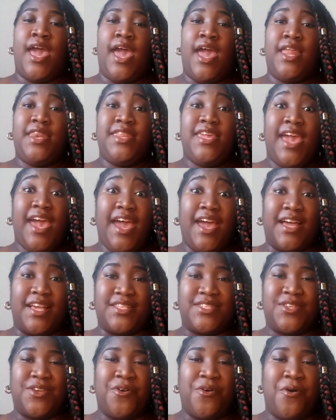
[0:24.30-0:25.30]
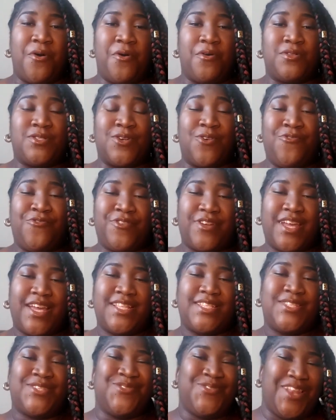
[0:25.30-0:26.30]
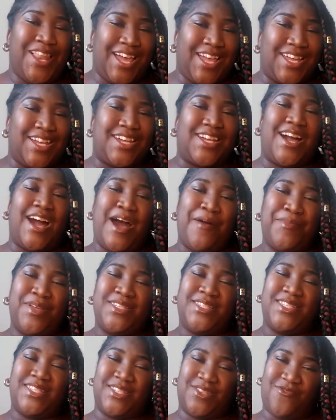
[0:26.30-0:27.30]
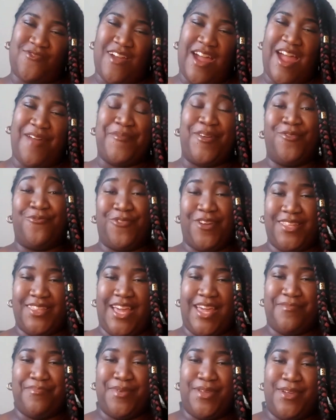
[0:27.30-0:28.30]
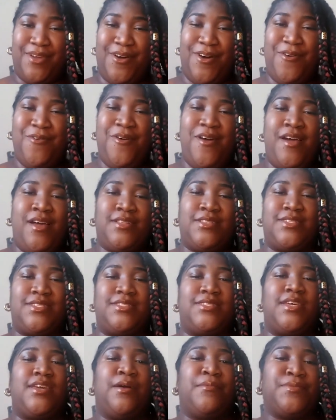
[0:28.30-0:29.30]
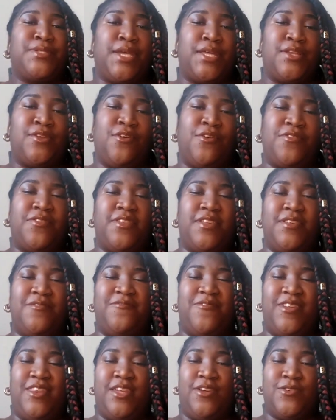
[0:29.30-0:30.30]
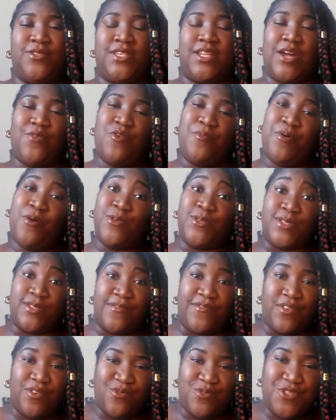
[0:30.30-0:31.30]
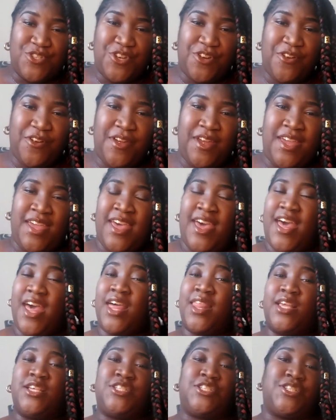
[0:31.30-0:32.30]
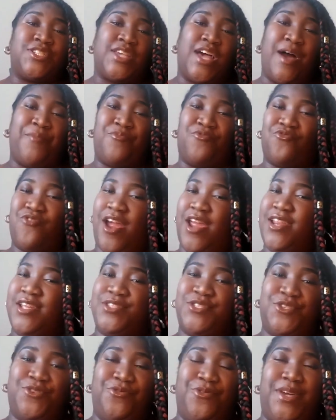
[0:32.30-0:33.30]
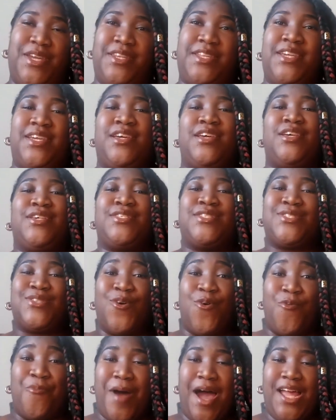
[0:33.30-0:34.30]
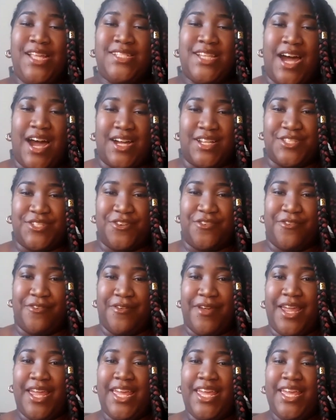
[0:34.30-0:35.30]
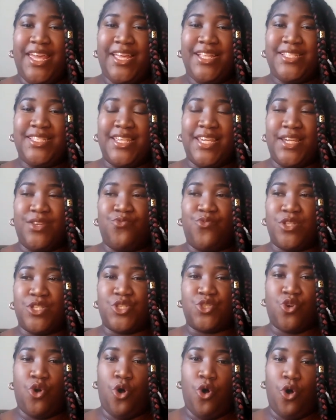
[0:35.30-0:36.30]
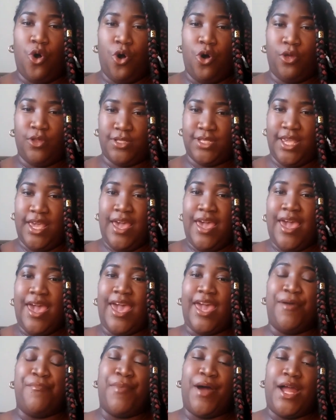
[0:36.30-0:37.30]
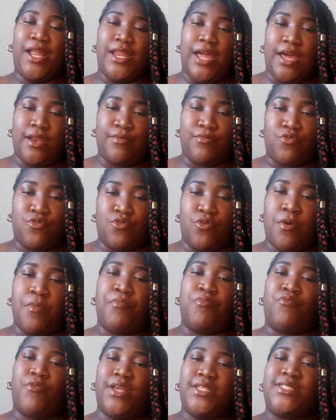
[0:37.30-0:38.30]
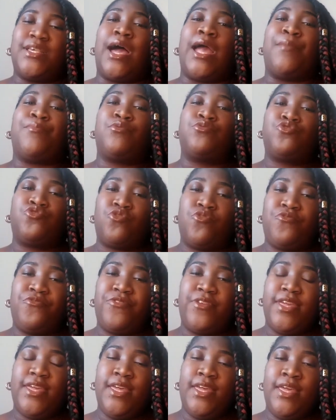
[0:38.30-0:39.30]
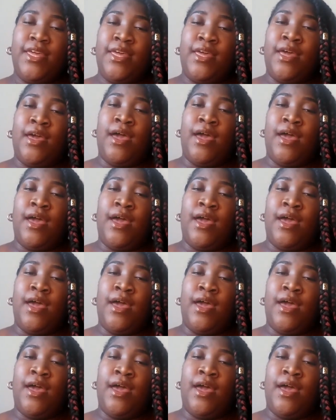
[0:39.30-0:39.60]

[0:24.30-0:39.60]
And yeah, so don't forget to like, comment, subscribe, and ring that bell to stay updated on the videos that I will post in the future. And let's just hop right into it. So my doctor, he did what's called a bilateral breast hypertrophy.